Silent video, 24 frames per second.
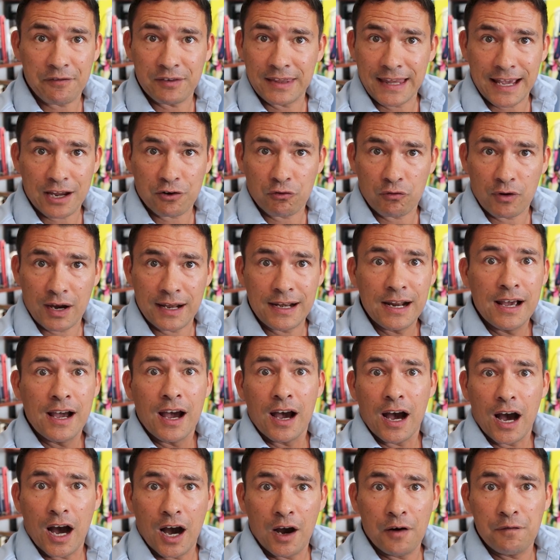having that great
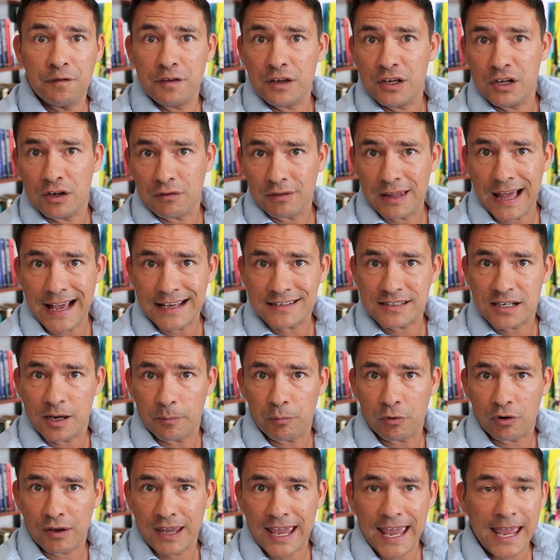of you know, last
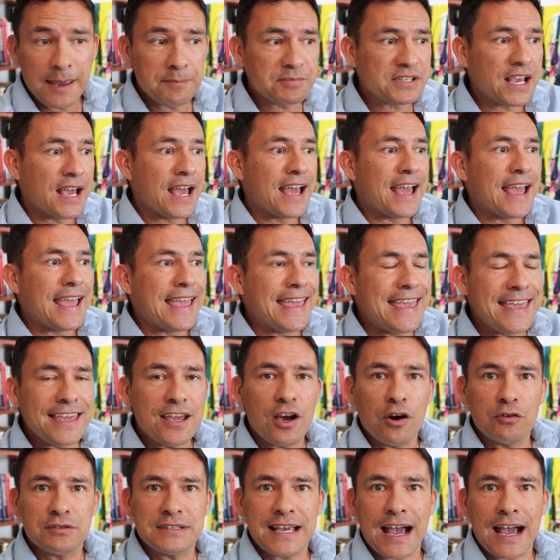couple games. He
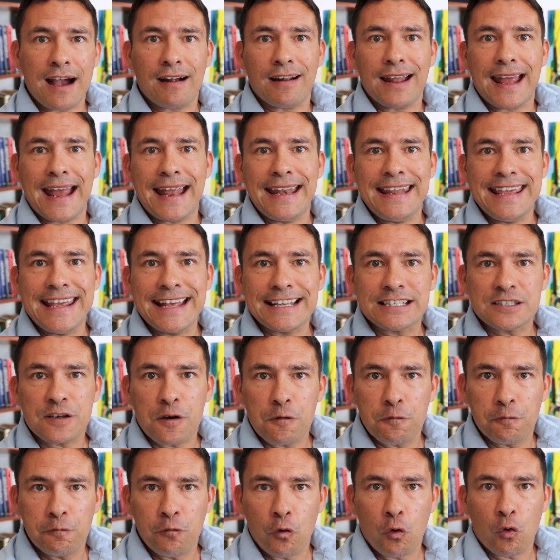goes out and he gets
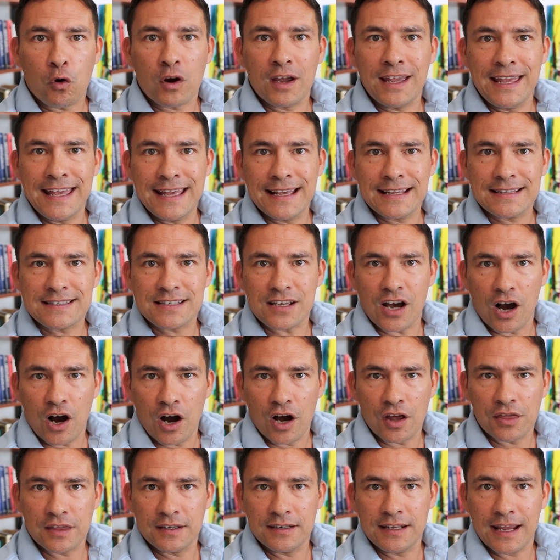four hits
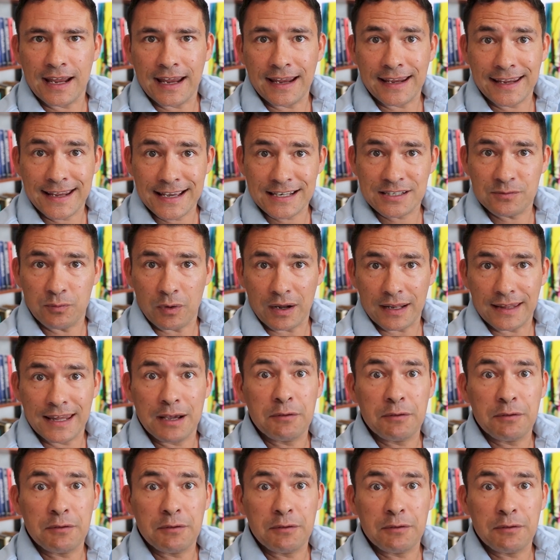on the day. And guess what?